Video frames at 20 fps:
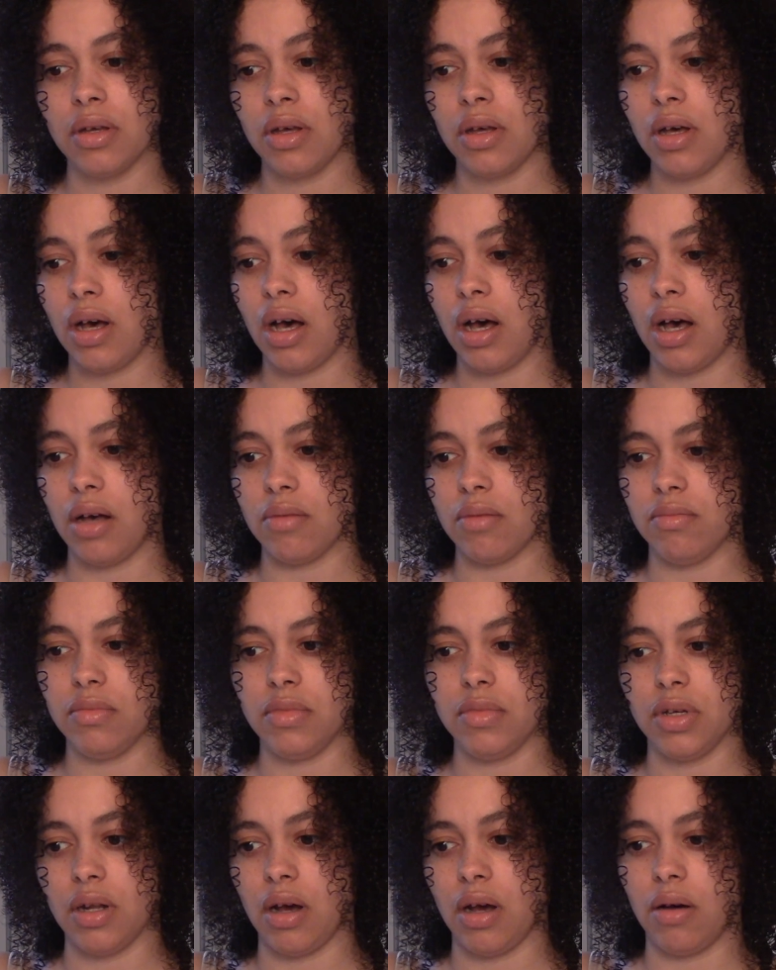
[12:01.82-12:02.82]

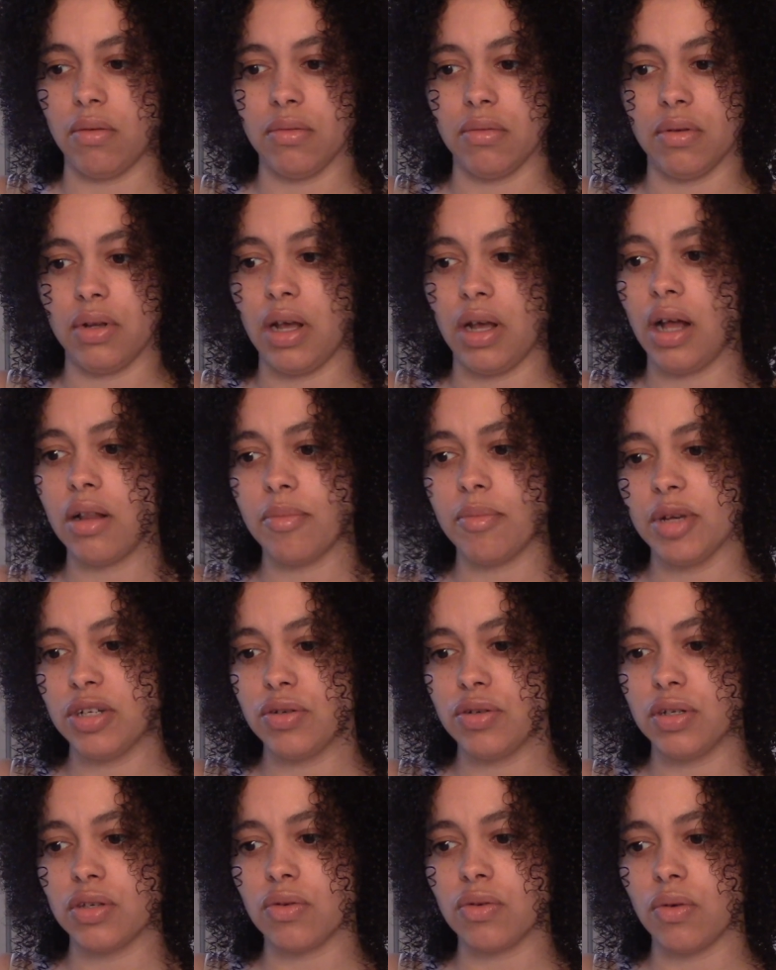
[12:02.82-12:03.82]
In
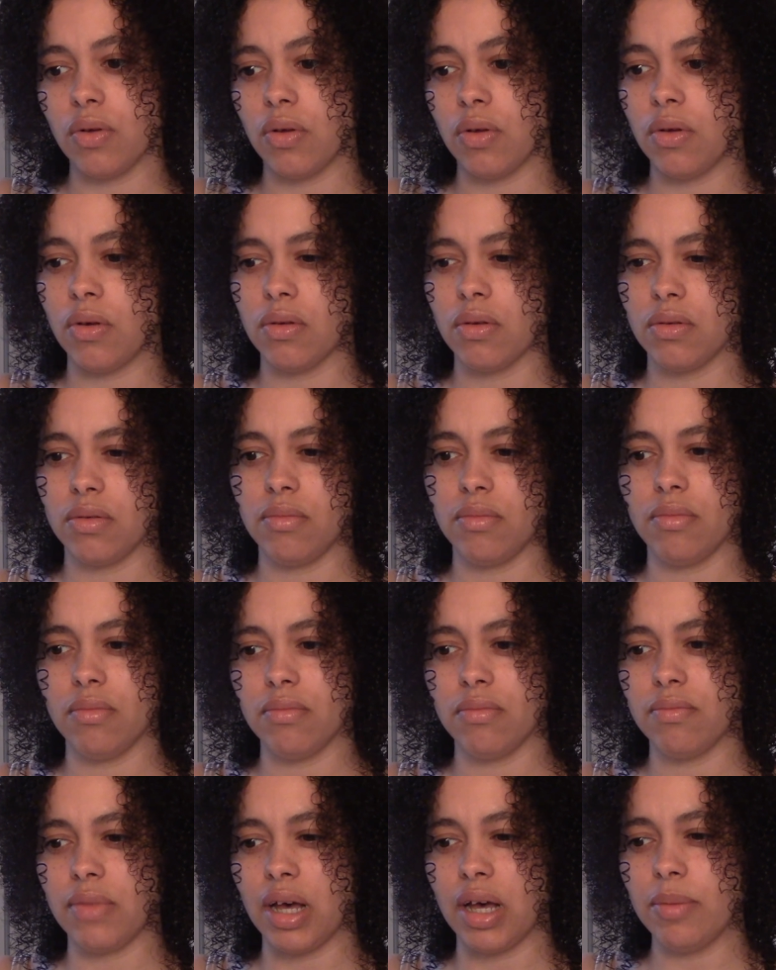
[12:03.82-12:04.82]
elementary school,
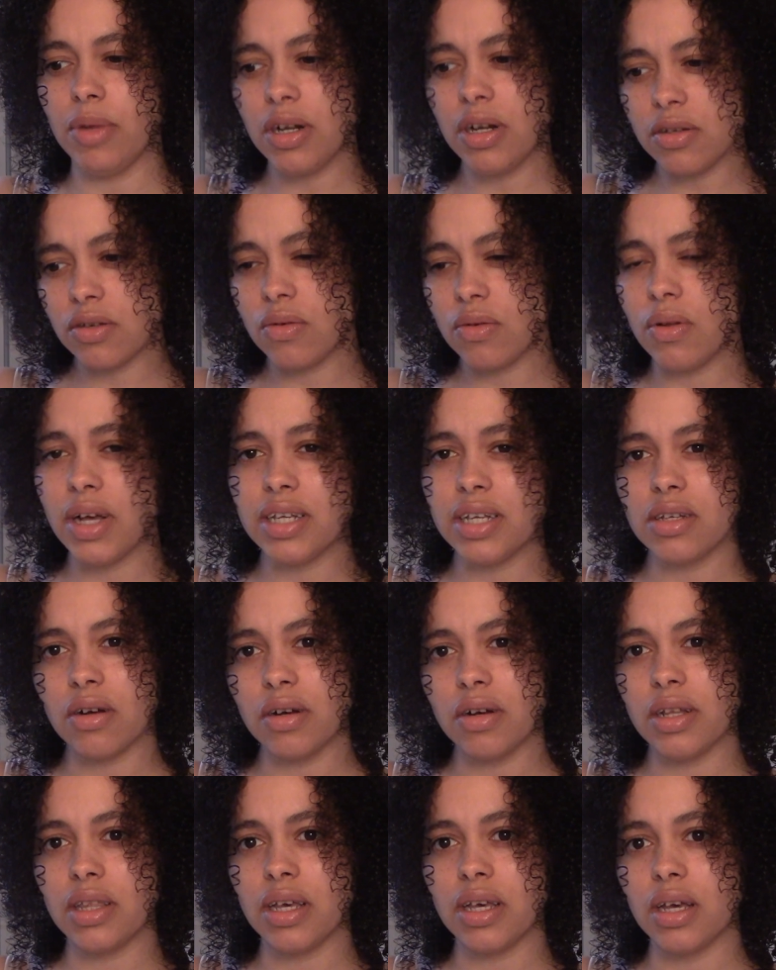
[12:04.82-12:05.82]
by middle school, I
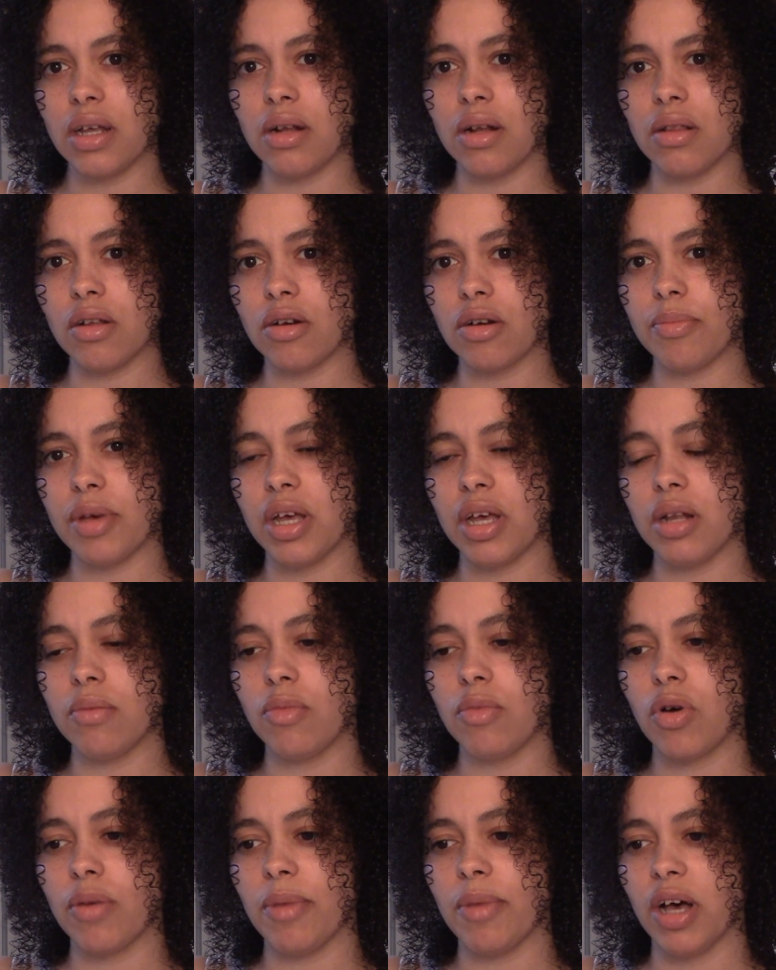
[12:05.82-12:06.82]
started thinking a little bit
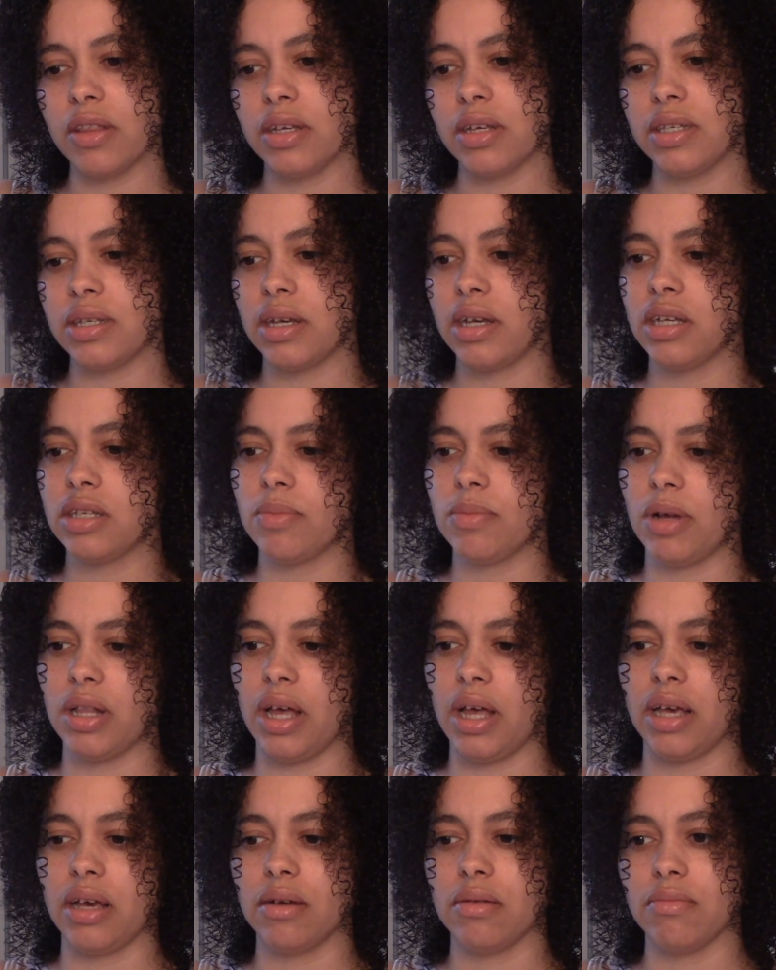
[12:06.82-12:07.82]
more about these things, but
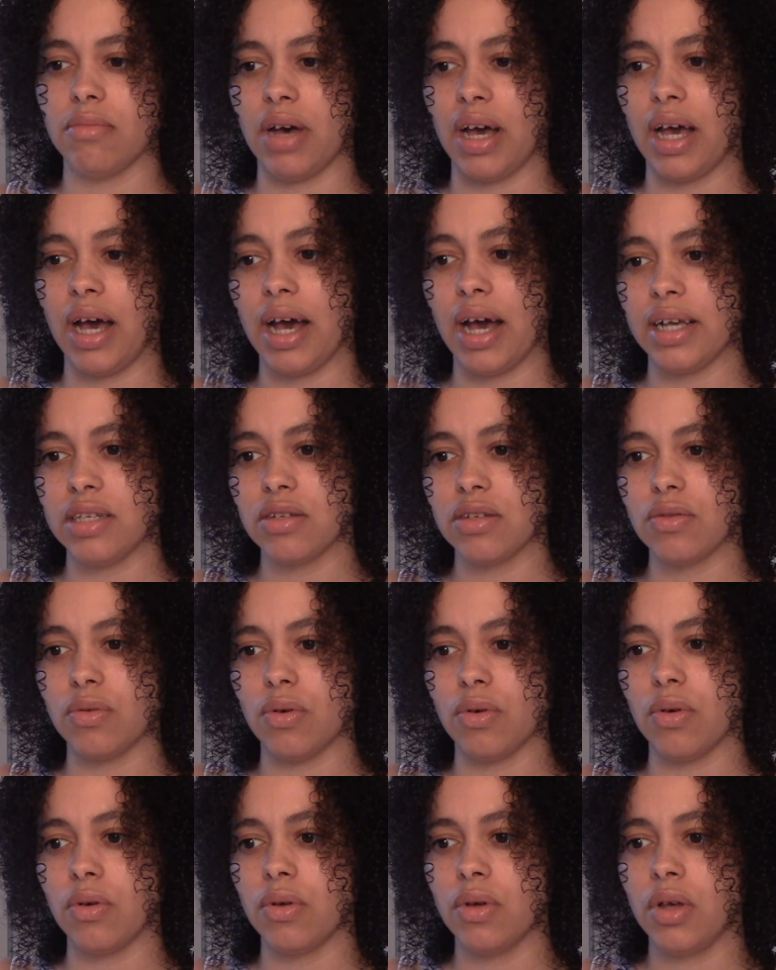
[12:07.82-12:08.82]
like by high
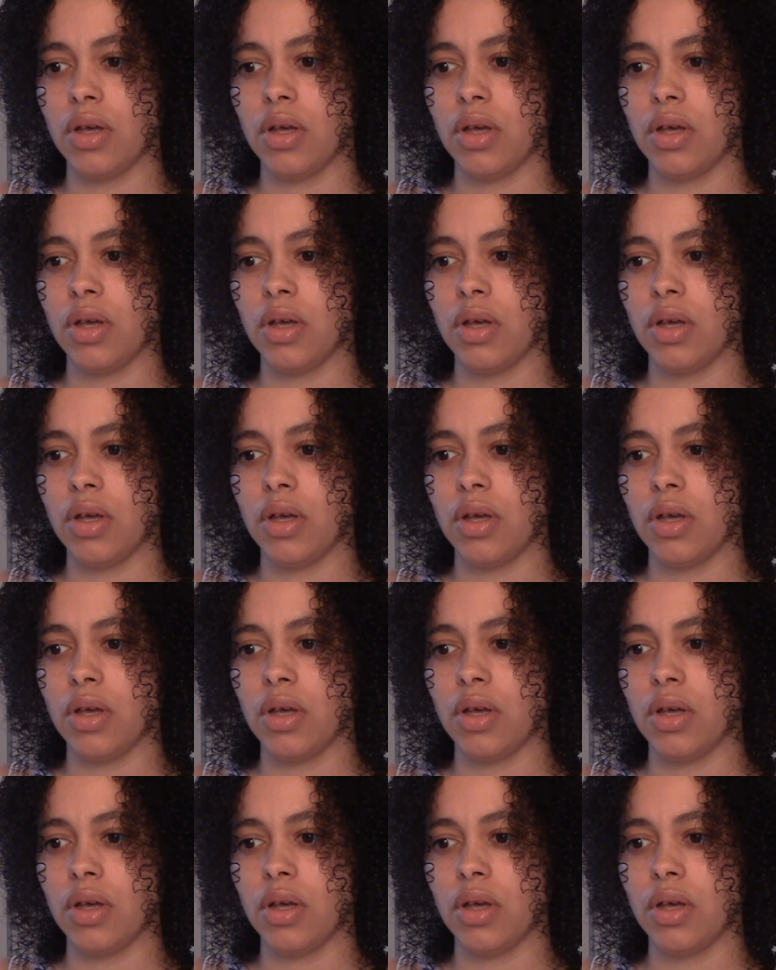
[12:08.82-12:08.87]
school,